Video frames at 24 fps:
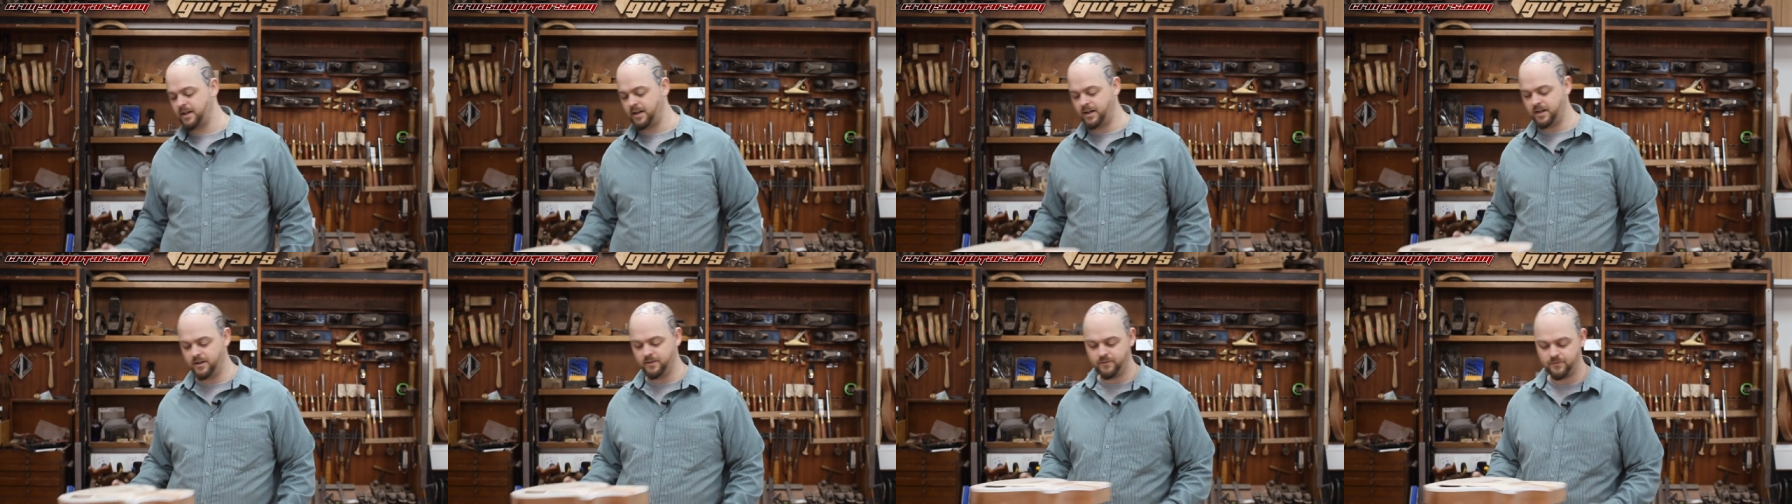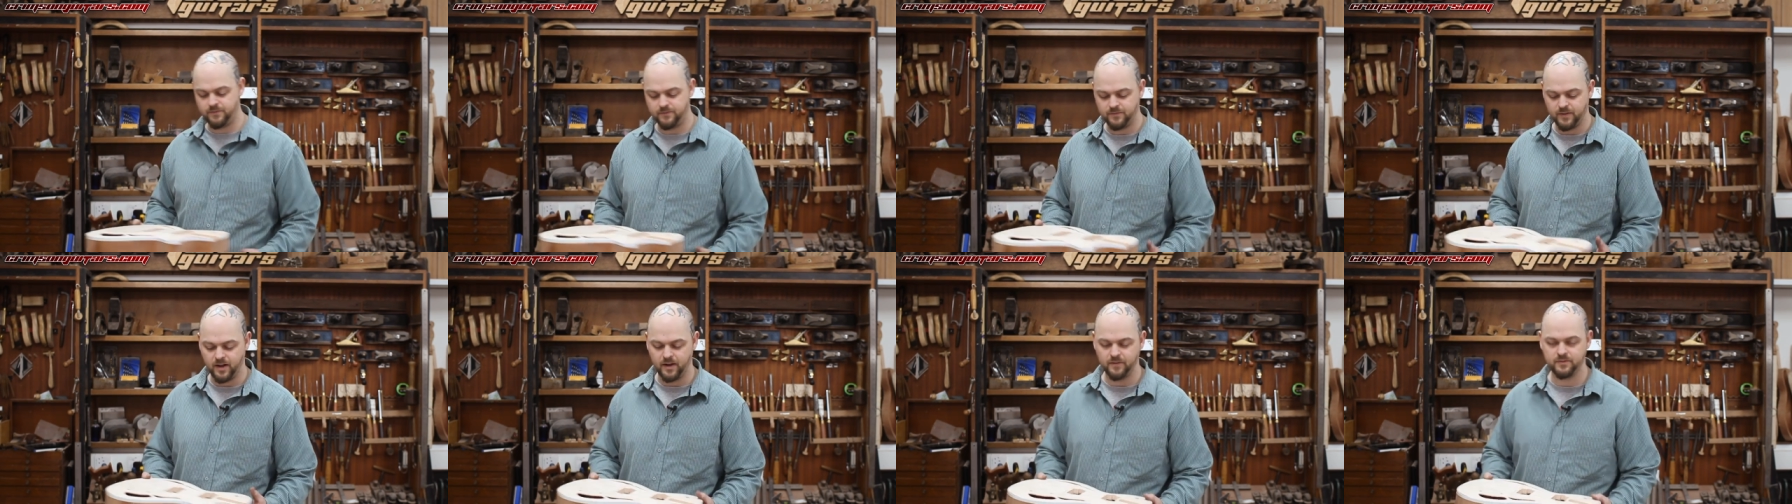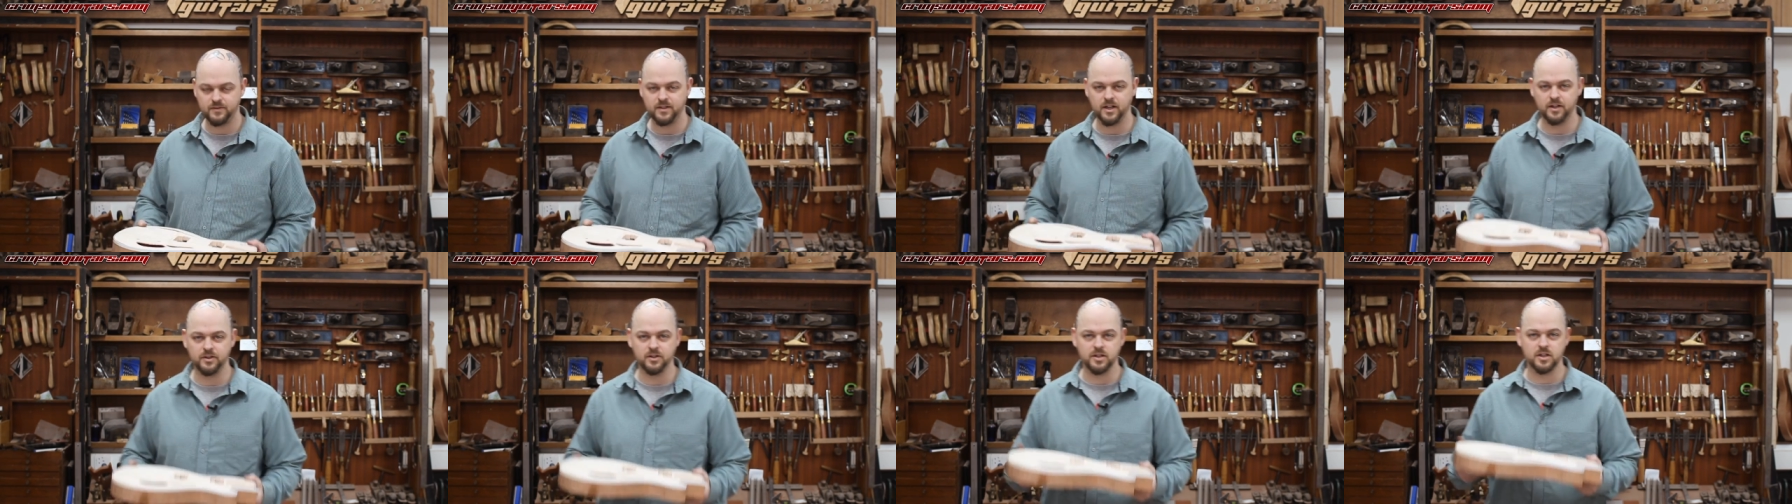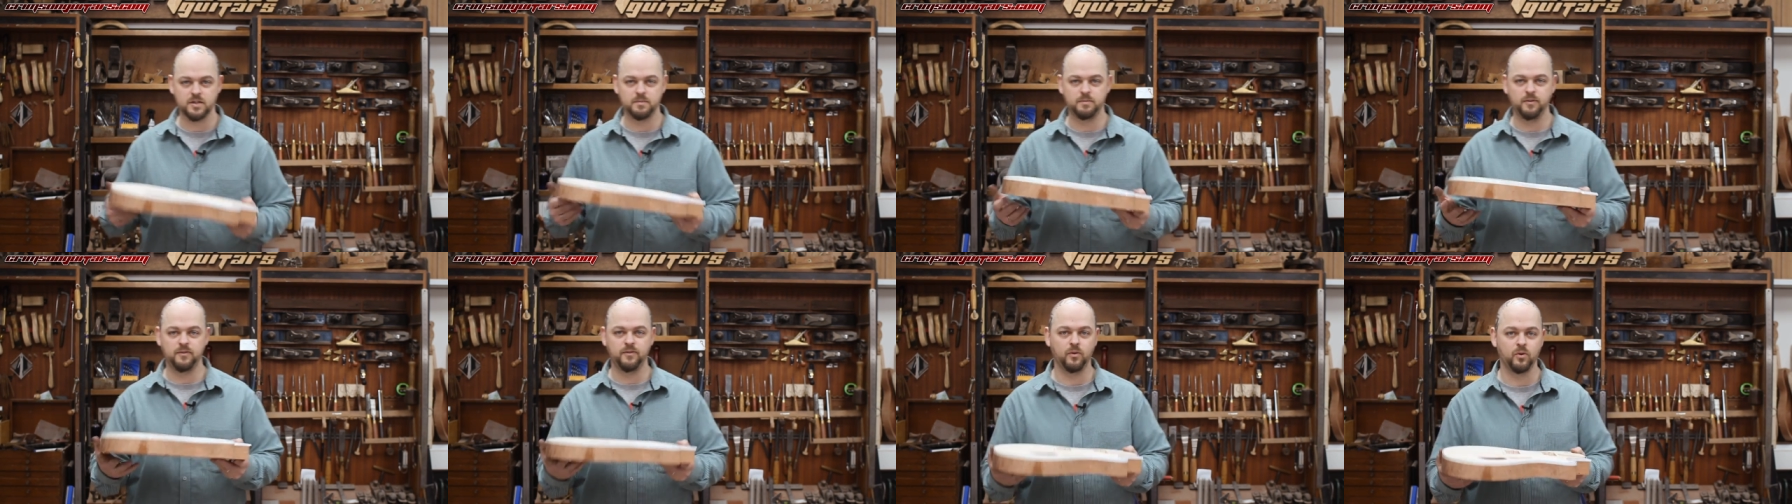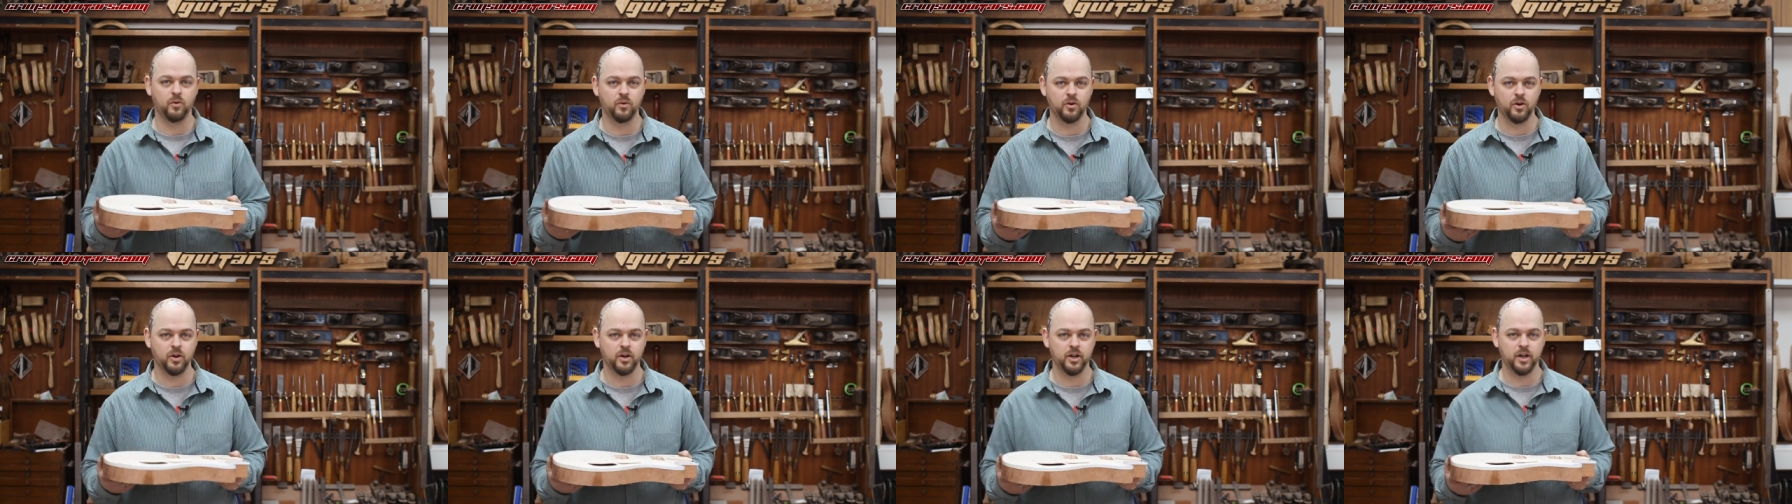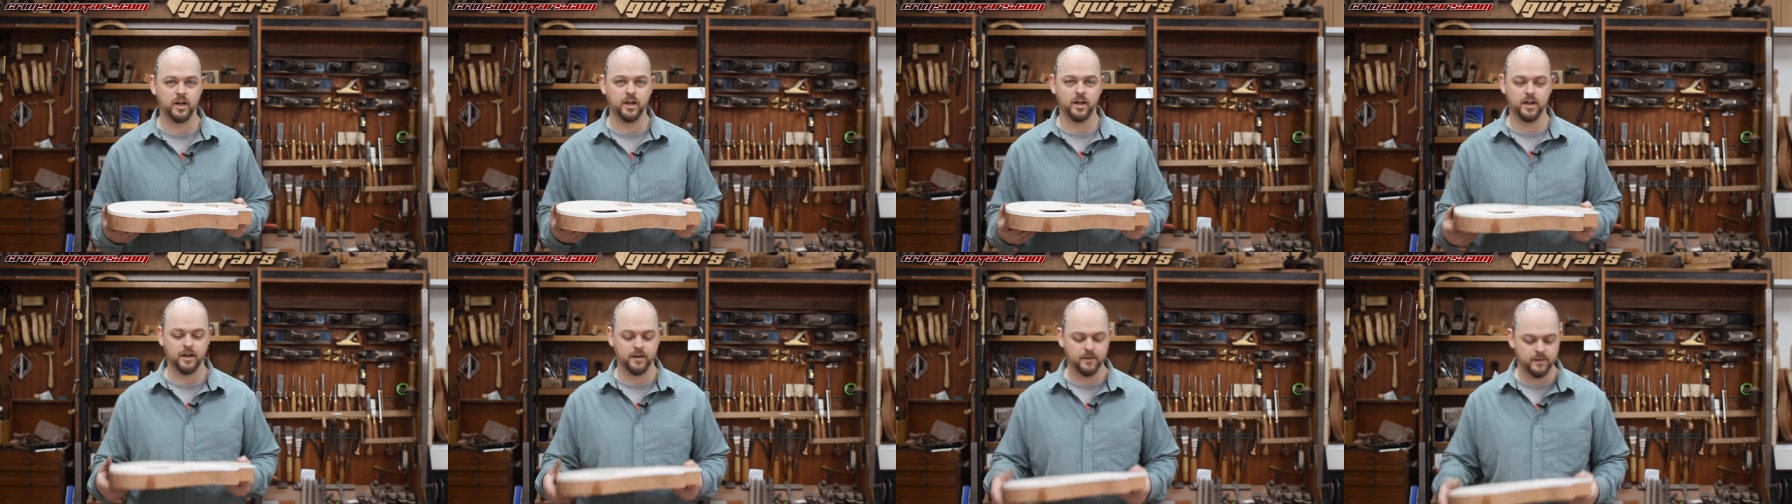I've, I've done this before on
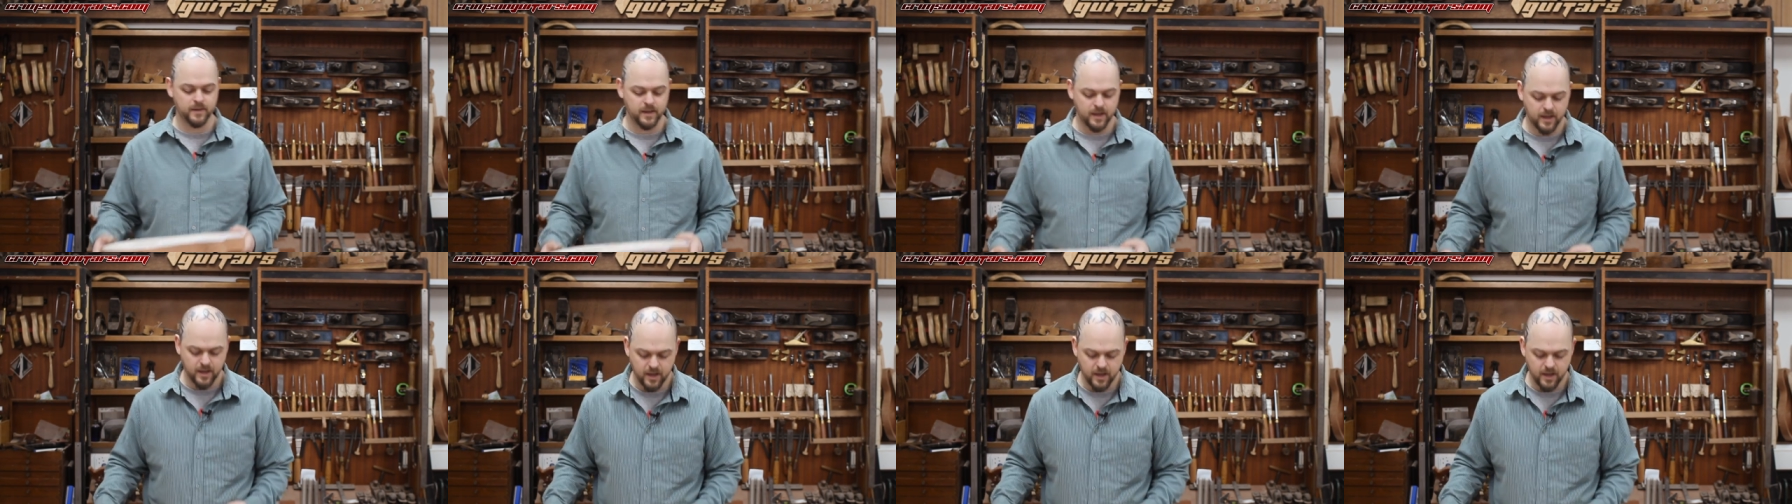a,